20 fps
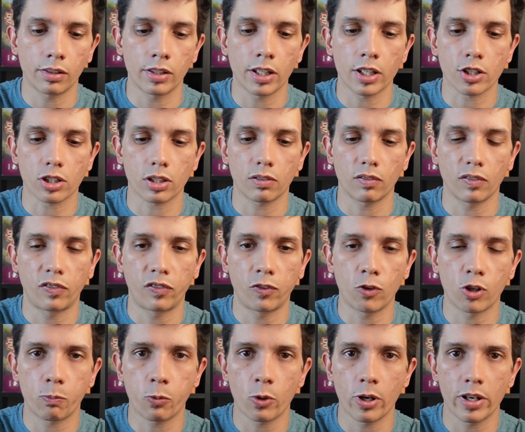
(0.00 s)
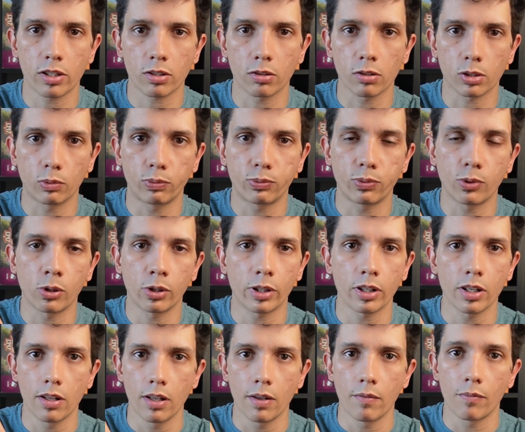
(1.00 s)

there's 4 points, also 4.